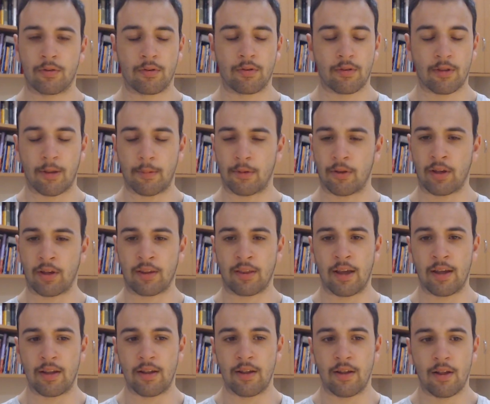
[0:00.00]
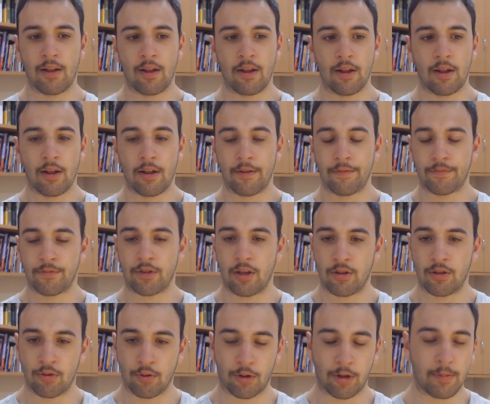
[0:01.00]
something like that,
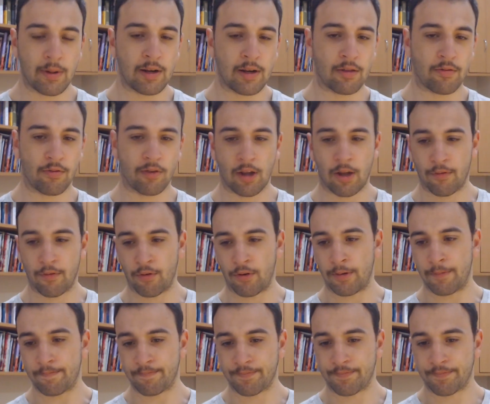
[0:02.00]
talking about his recovery,